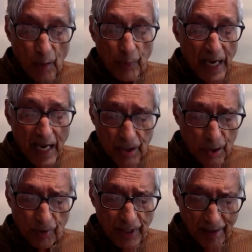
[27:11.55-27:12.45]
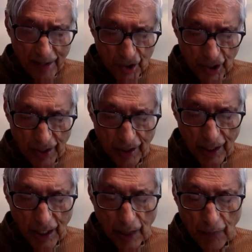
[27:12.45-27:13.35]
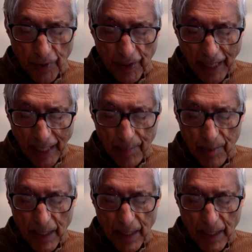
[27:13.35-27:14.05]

We asked Sugra Rashid for the names